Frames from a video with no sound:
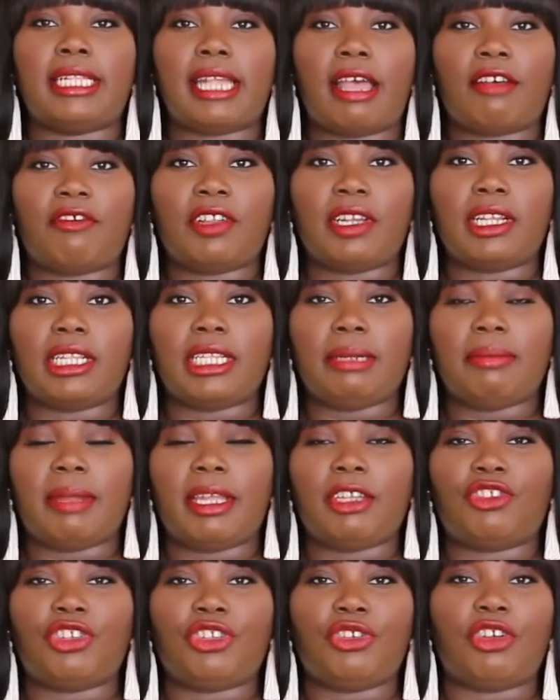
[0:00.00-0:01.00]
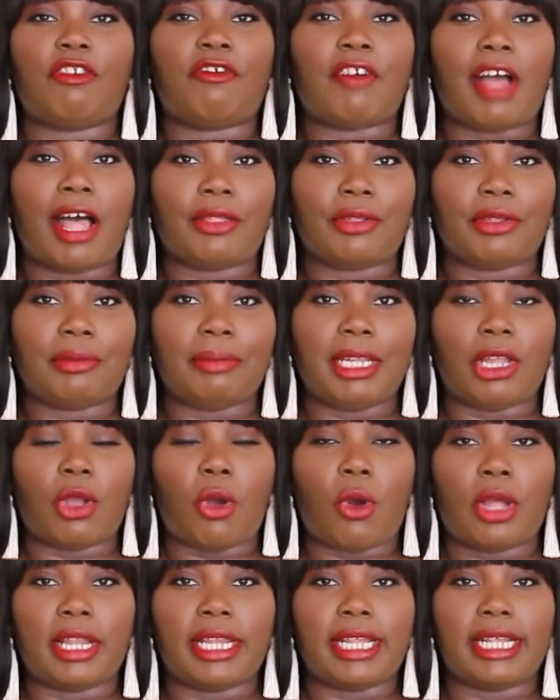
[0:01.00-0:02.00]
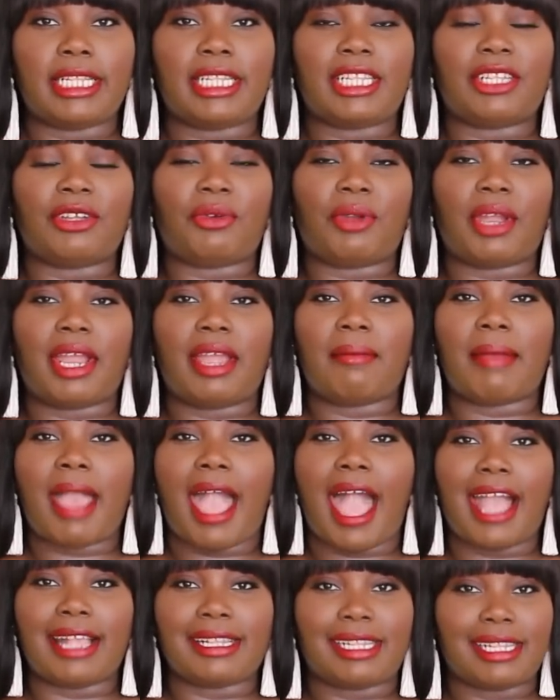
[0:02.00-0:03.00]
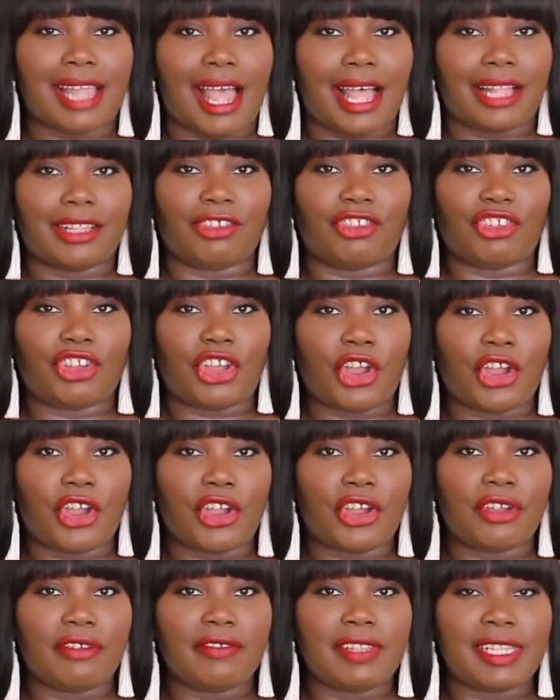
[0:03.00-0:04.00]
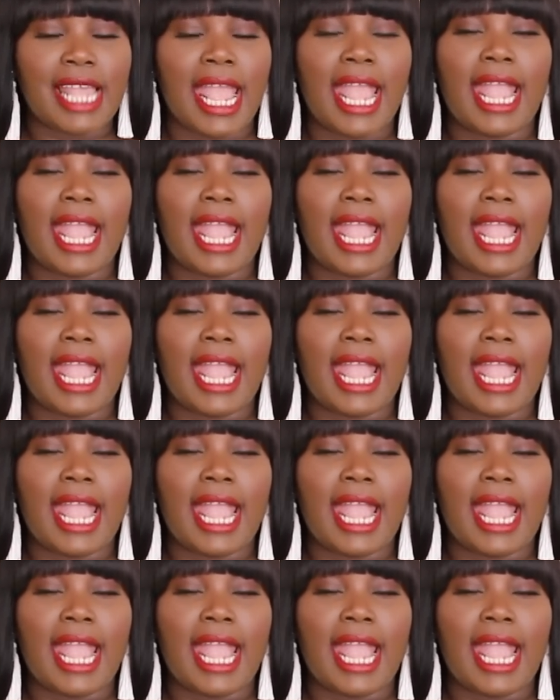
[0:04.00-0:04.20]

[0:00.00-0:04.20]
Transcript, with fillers: definitely make sure you're following me on Instagram at Stylish Curves.